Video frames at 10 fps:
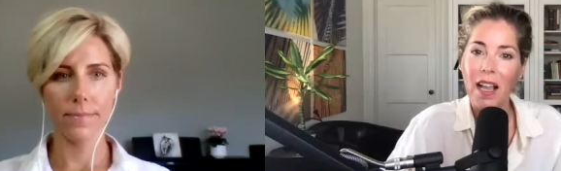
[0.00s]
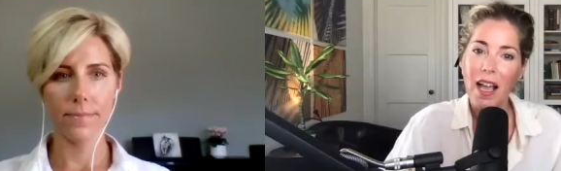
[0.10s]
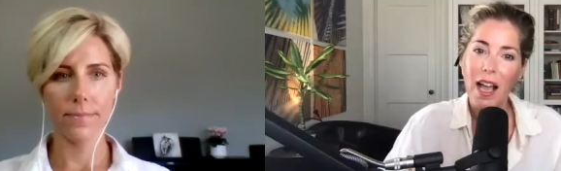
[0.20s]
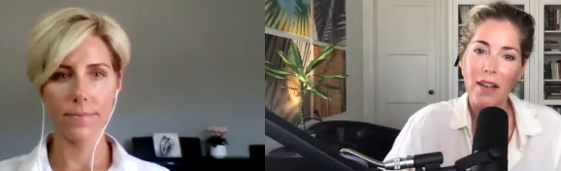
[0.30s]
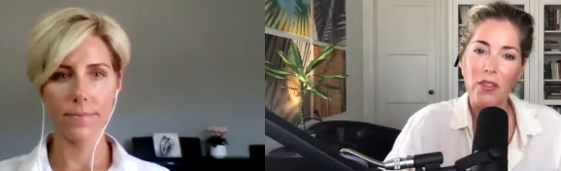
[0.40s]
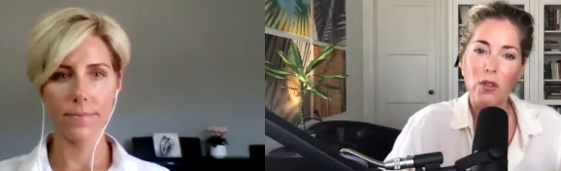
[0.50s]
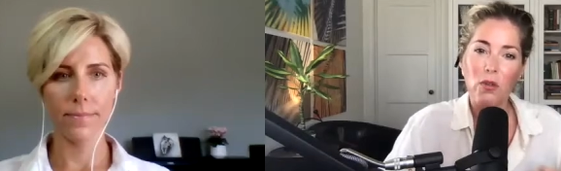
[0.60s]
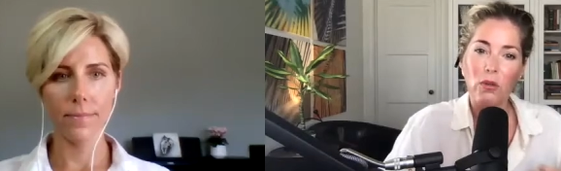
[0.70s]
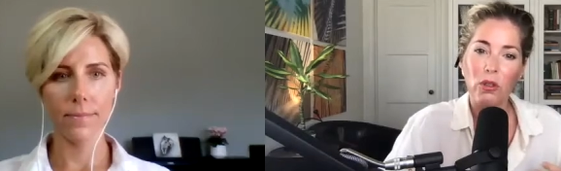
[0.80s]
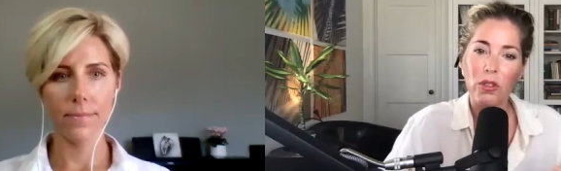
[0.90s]
Speaker 1: have you
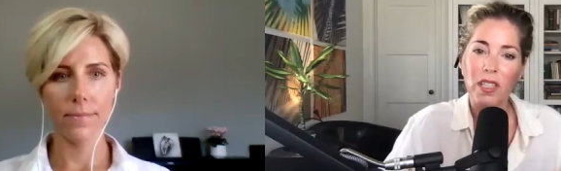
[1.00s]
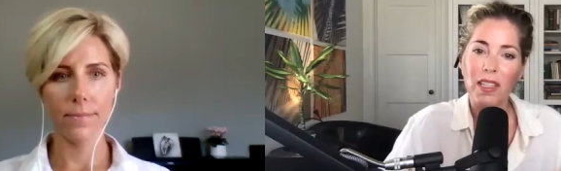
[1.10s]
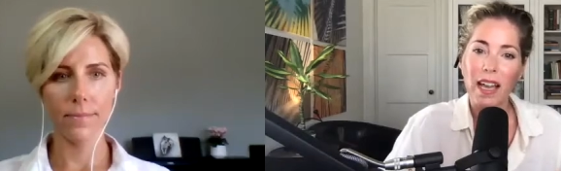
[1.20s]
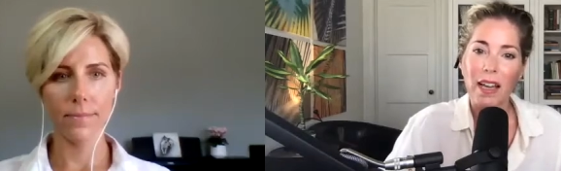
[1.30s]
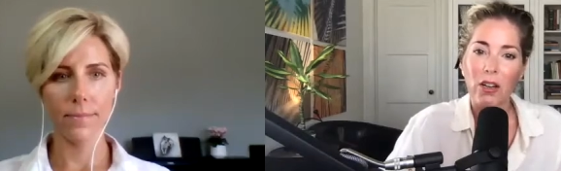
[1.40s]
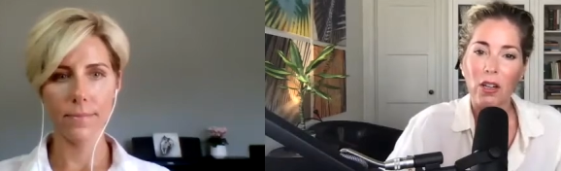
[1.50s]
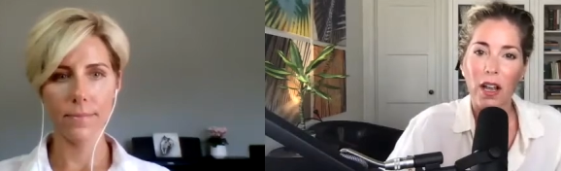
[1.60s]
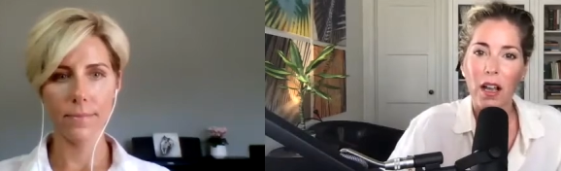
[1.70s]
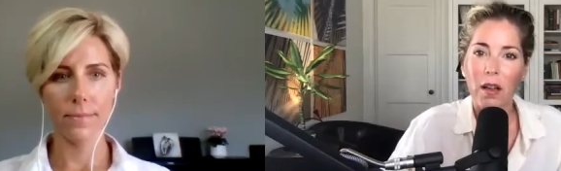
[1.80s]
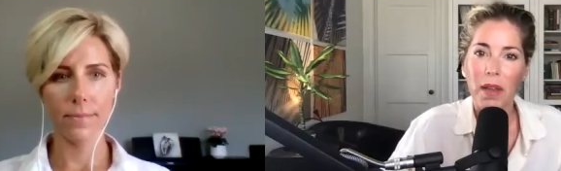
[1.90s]
looked at that or
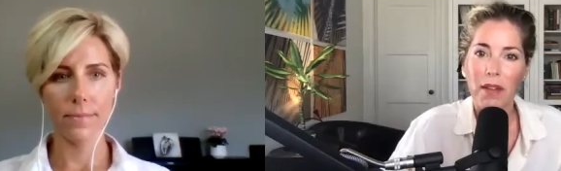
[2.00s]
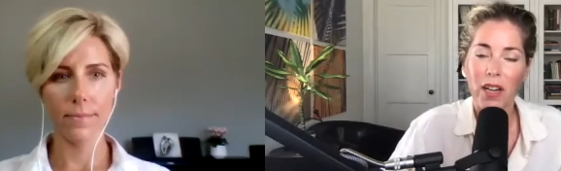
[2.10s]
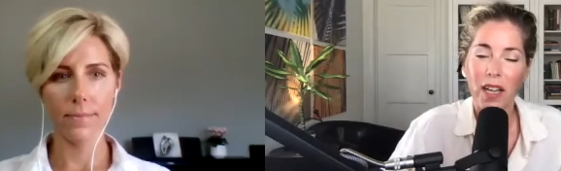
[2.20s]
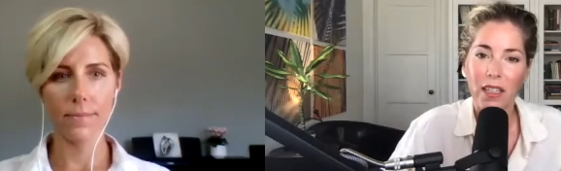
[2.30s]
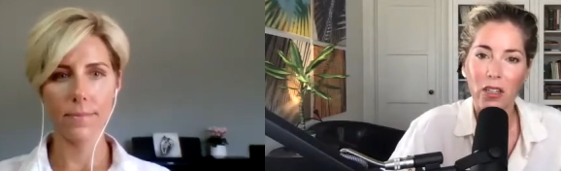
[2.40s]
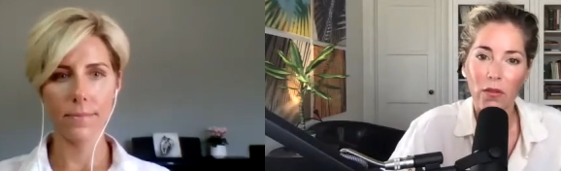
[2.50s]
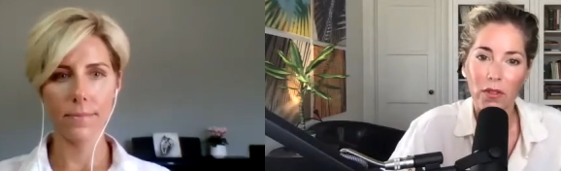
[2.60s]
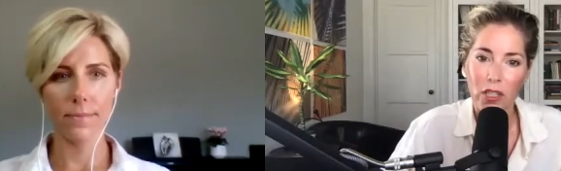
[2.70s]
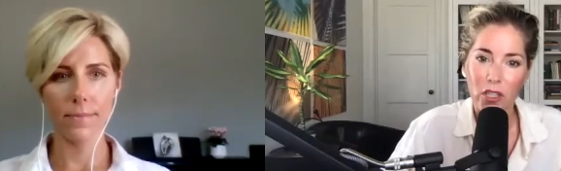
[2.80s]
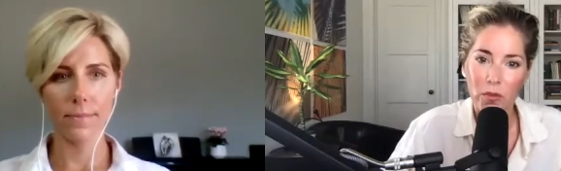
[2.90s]
um, ever had that
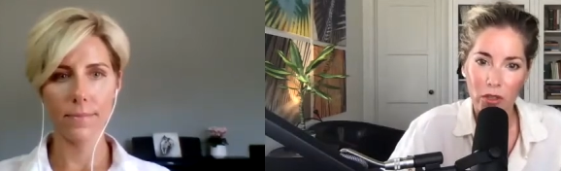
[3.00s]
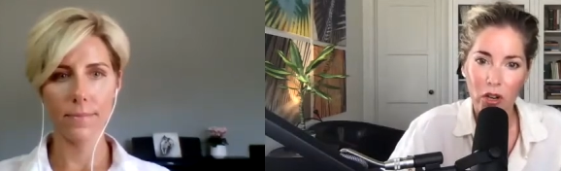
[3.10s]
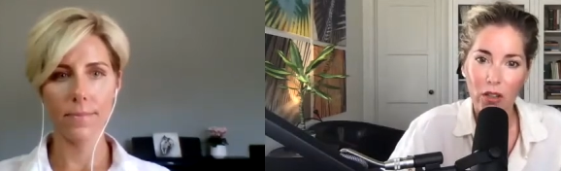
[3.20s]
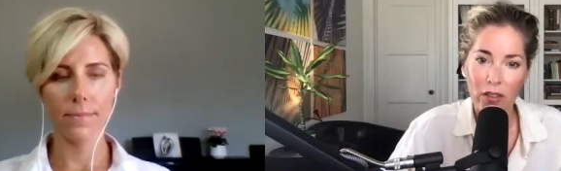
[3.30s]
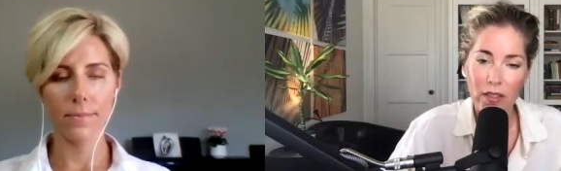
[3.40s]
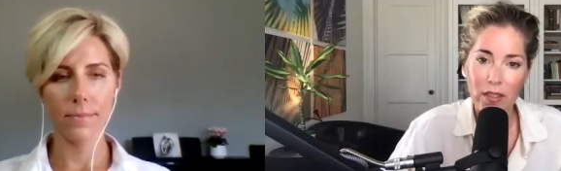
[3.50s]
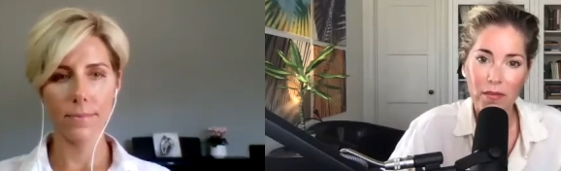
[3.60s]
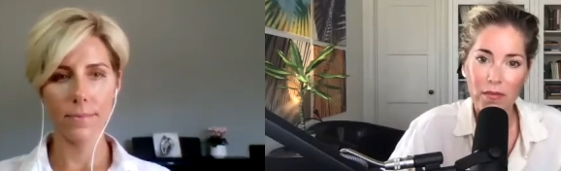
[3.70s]
conversation with your colleagues